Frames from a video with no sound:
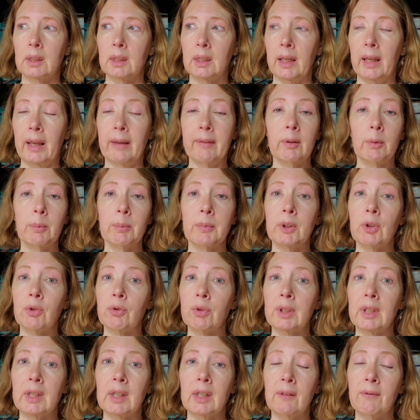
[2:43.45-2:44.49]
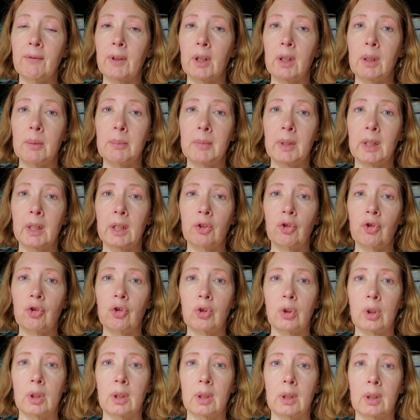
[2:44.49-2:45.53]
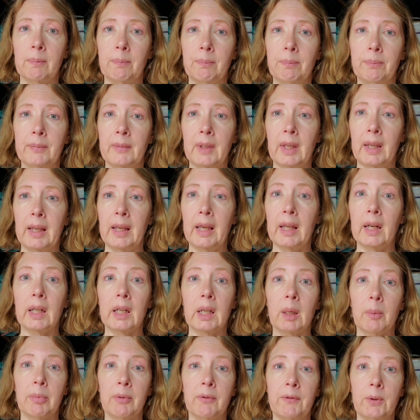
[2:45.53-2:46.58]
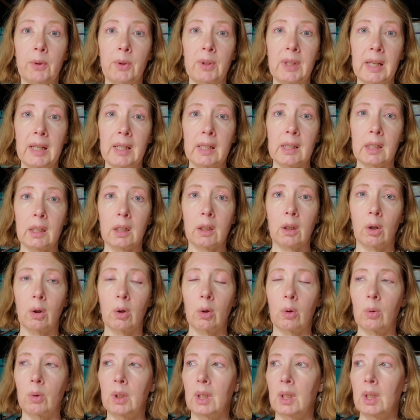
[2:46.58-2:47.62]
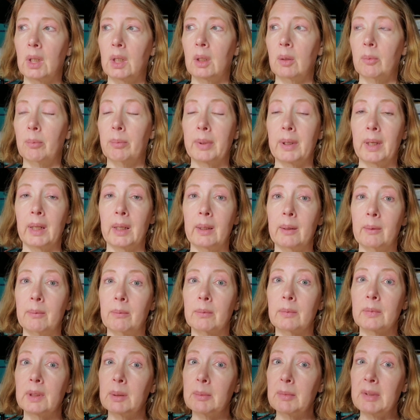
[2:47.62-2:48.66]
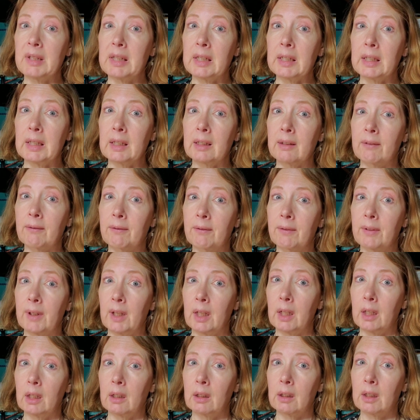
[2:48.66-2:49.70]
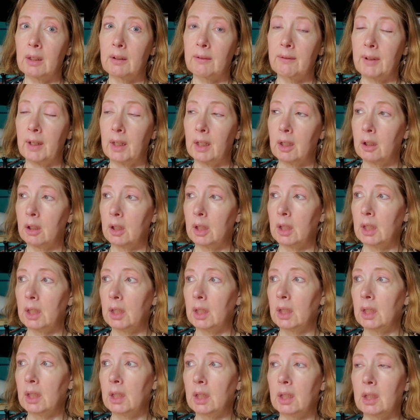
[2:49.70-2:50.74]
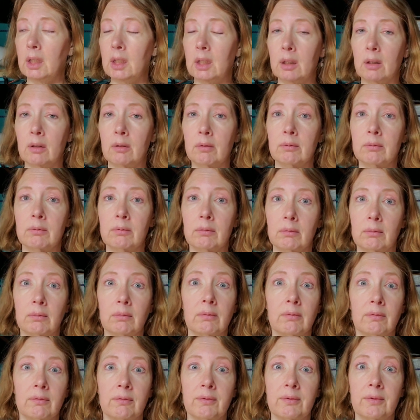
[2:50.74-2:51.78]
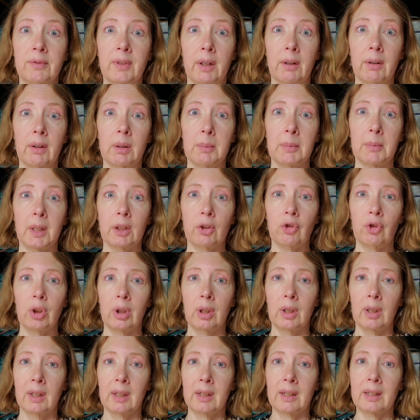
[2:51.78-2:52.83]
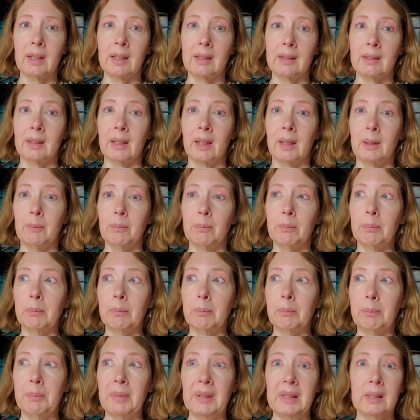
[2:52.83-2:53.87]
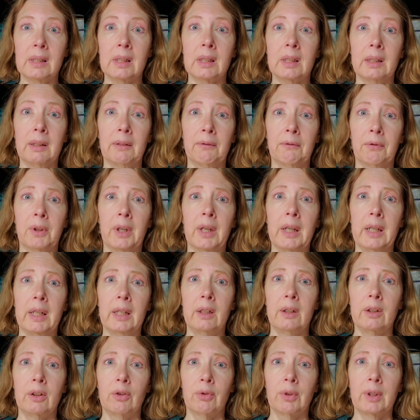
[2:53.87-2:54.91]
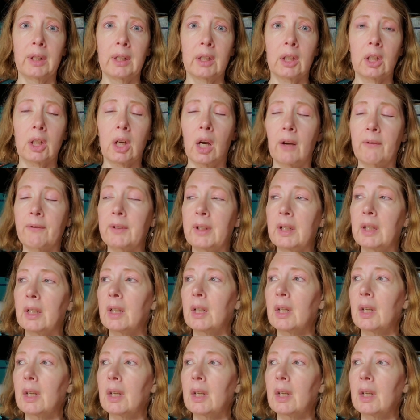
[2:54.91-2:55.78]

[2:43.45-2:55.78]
haven't been drinking very much. I had a cup a few days ago, but I'm limiting it very, very, very much because I'm basically afraid to drink the coffee.